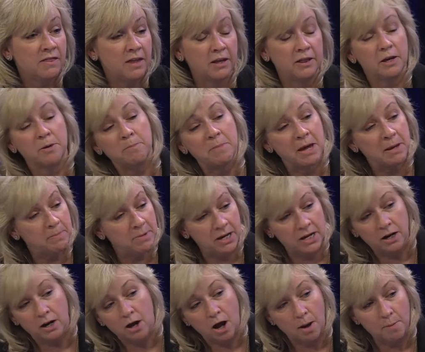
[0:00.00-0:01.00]
that there may be
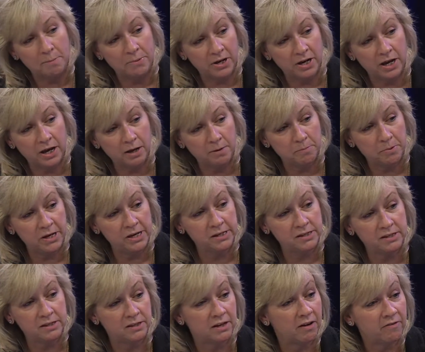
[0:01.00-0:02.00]
an accompanying
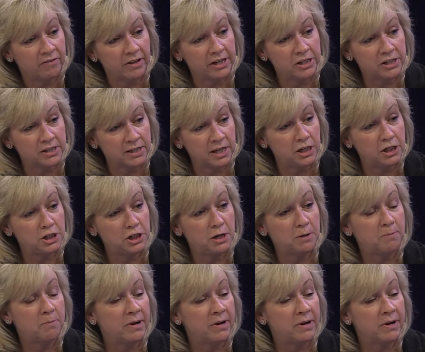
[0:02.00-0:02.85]
piece of legislation, yeah.